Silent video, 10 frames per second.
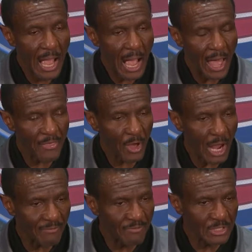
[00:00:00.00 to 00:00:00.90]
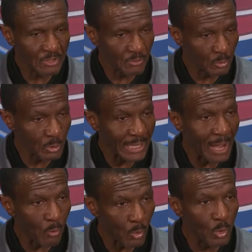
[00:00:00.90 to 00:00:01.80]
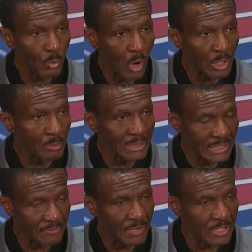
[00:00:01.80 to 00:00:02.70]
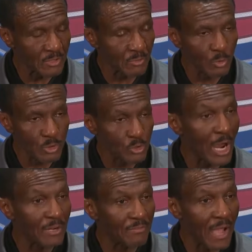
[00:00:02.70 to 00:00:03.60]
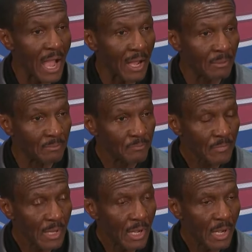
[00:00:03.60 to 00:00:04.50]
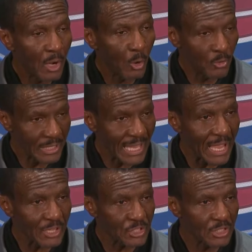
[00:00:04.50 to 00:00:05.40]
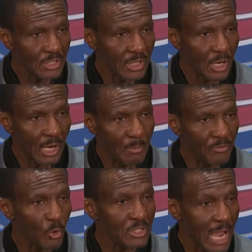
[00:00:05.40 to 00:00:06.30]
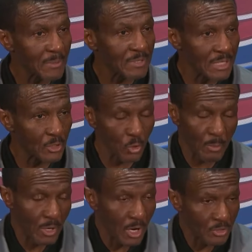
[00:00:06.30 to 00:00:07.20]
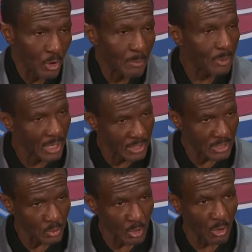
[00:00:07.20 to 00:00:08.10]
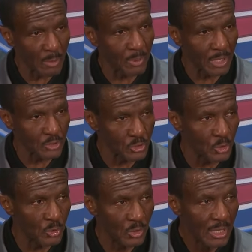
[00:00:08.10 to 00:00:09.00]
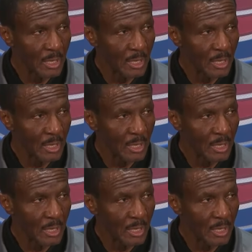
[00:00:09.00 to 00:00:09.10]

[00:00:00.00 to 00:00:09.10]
I thought offensively we got what we wanted, but defensively we was trying to foul on the catch before Thompson hit three, because great players, that's what great players do.